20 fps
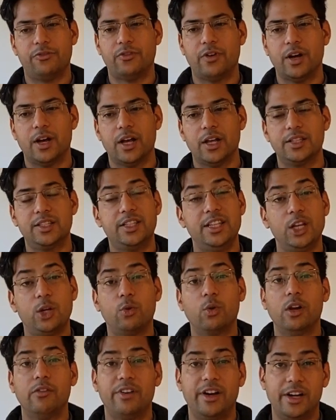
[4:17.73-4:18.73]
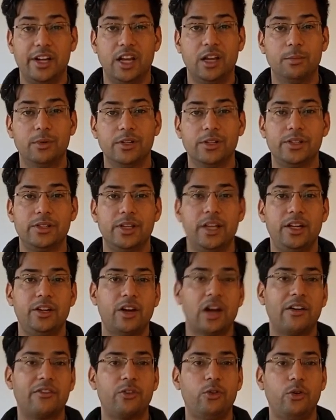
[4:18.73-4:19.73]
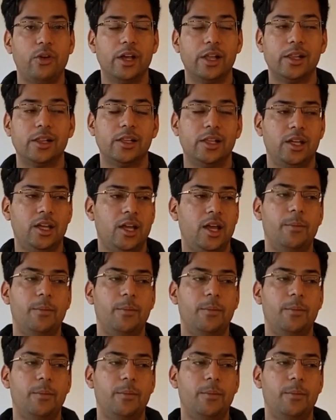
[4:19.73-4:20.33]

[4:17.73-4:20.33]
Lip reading: SQL variables in GraphQL,